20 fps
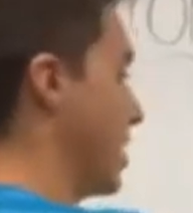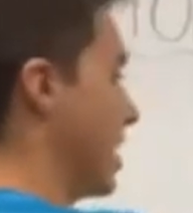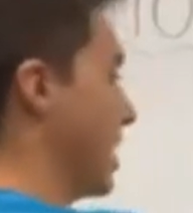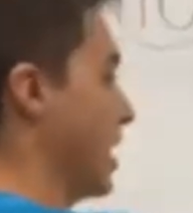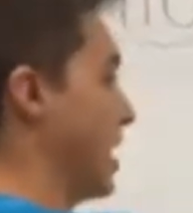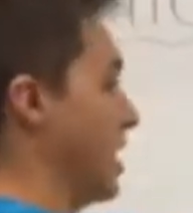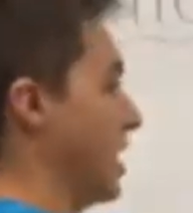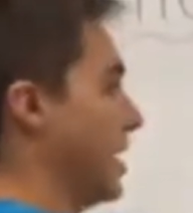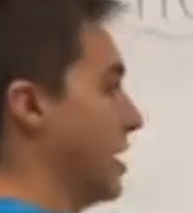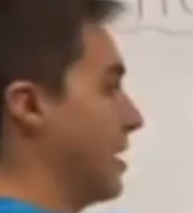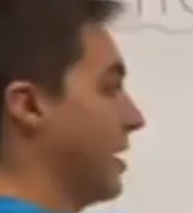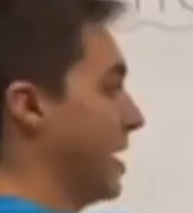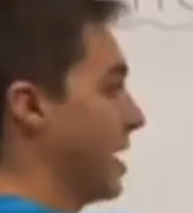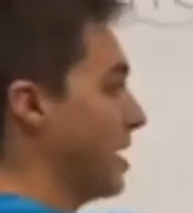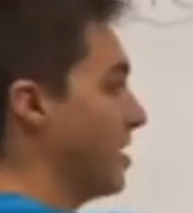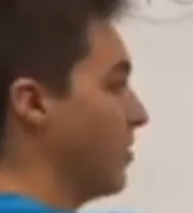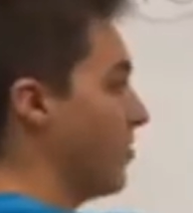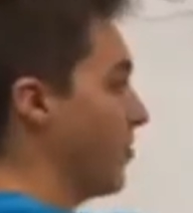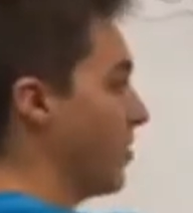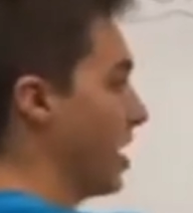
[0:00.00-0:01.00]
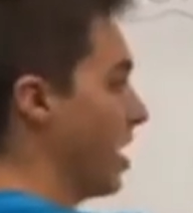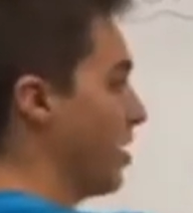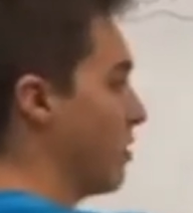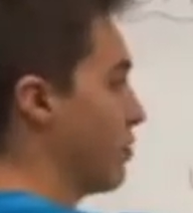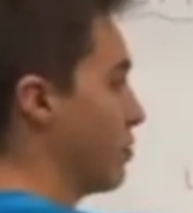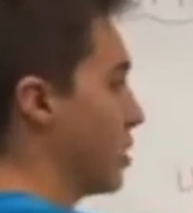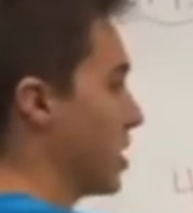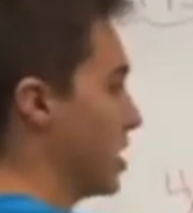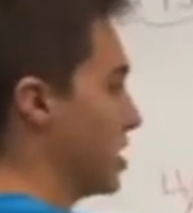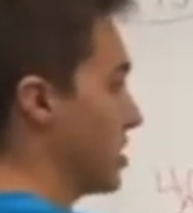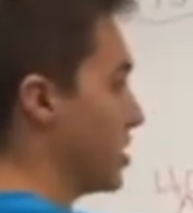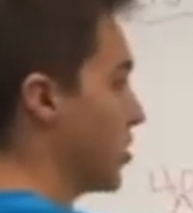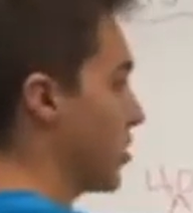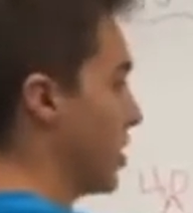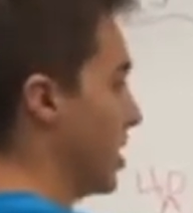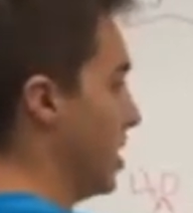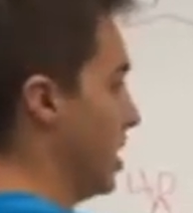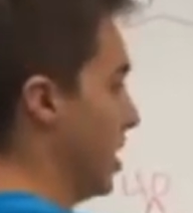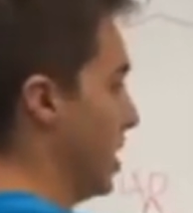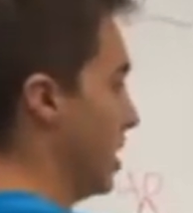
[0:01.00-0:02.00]
get negative 5 plus
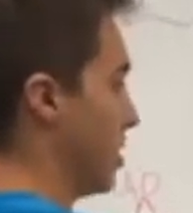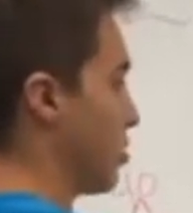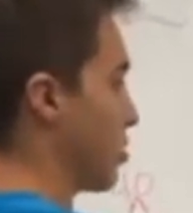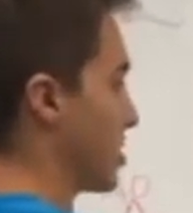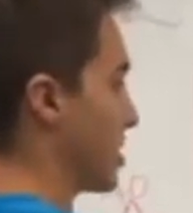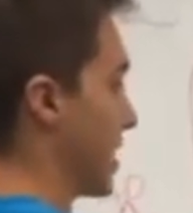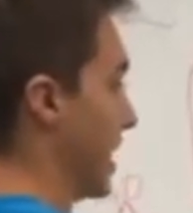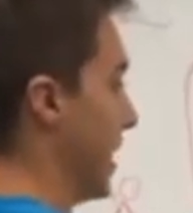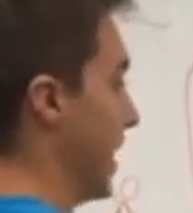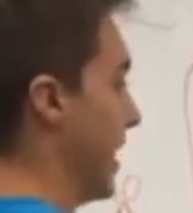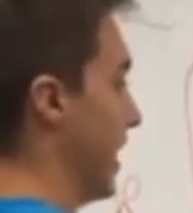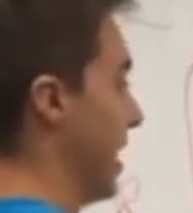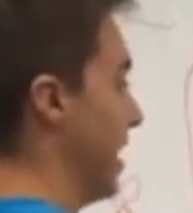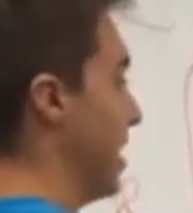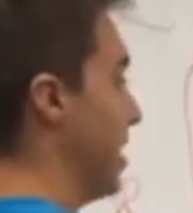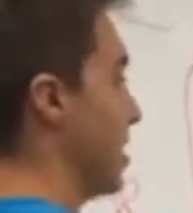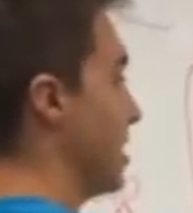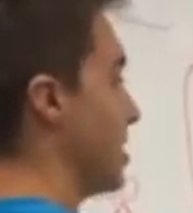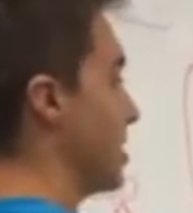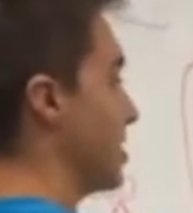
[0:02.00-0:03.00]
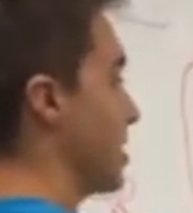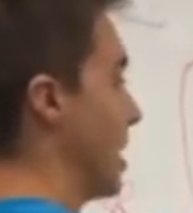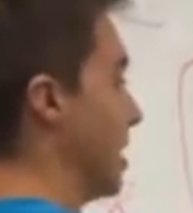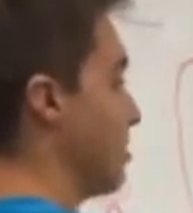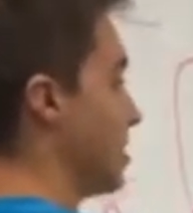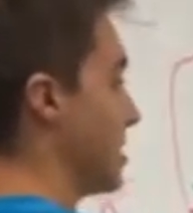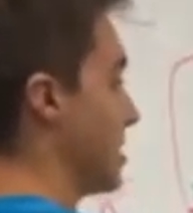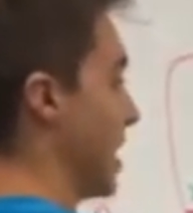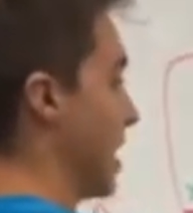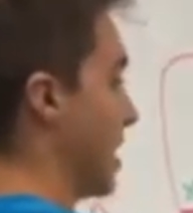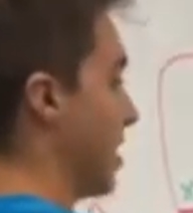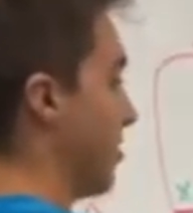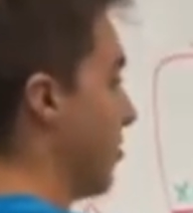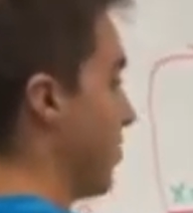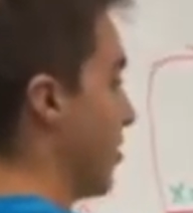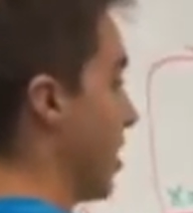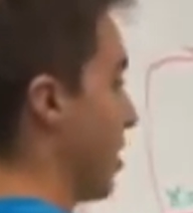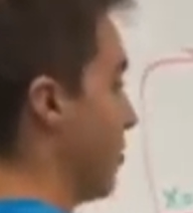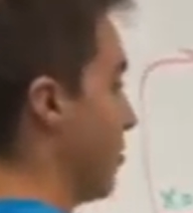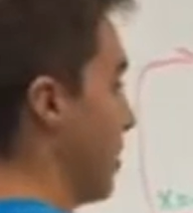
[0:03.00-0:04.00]
3 equals a times negative
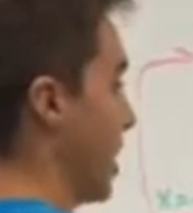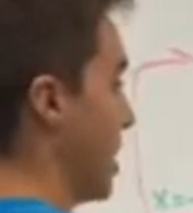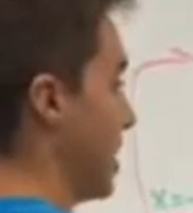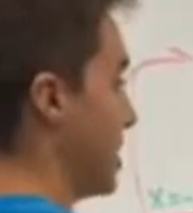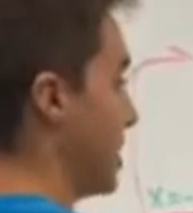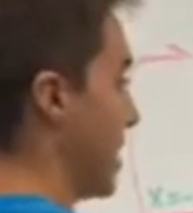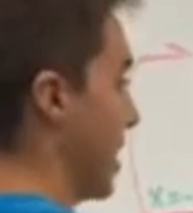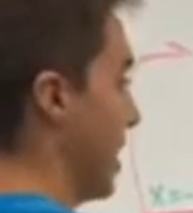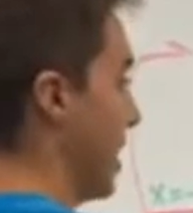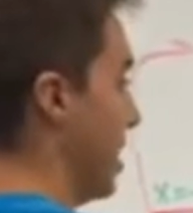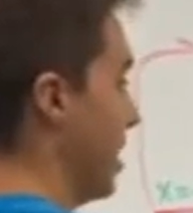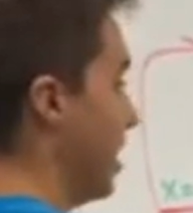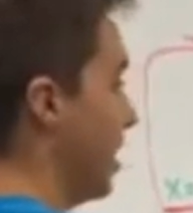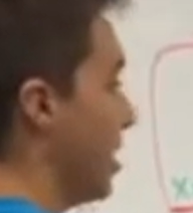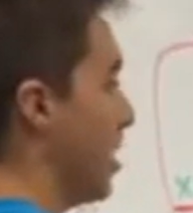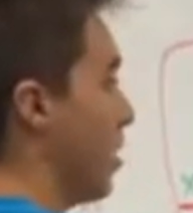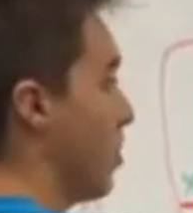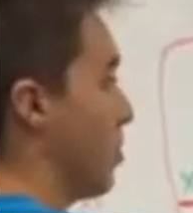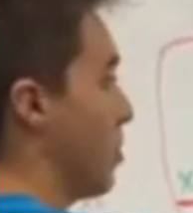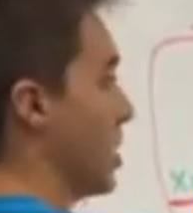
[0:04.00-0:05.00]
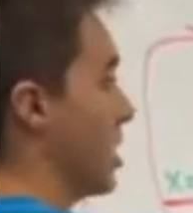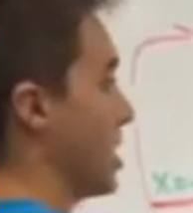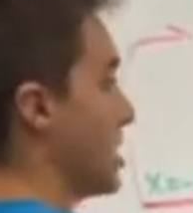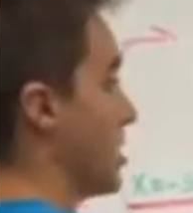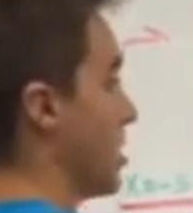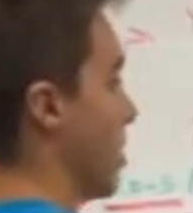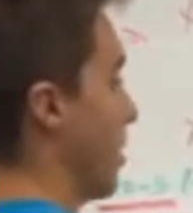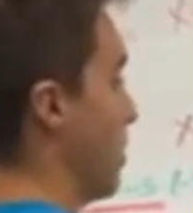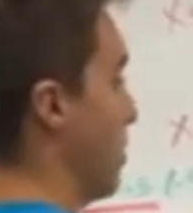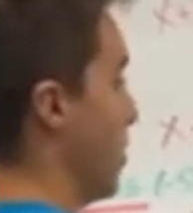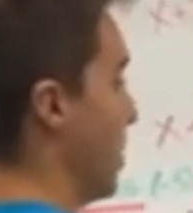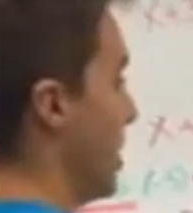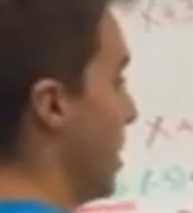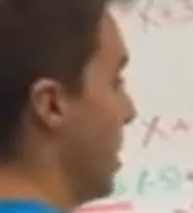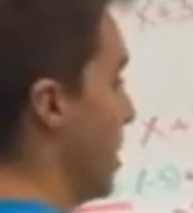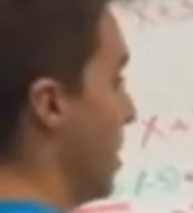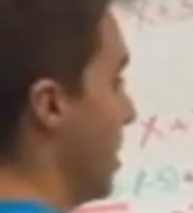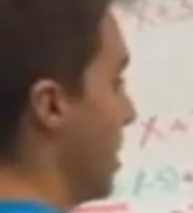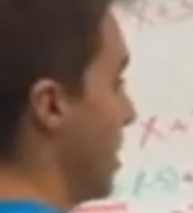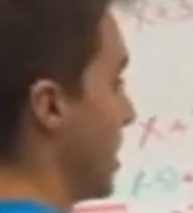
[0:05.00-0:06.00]
5 minus 8 plus
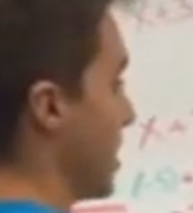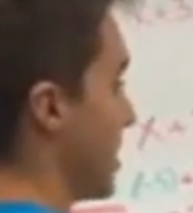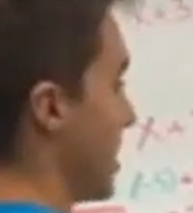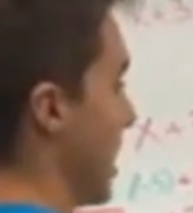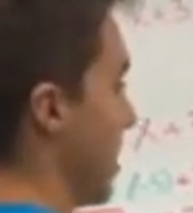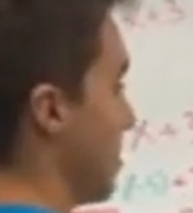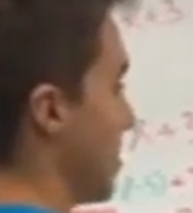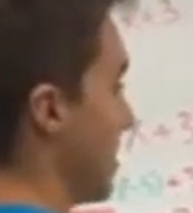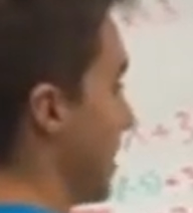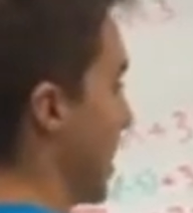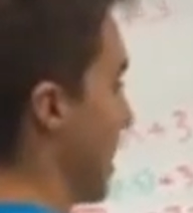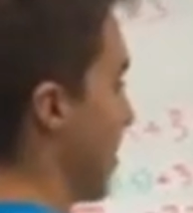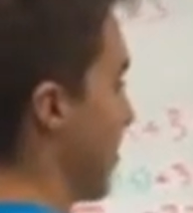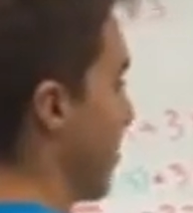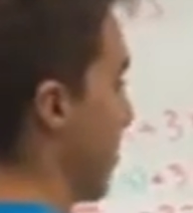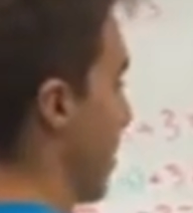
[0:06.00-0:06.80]
b times negative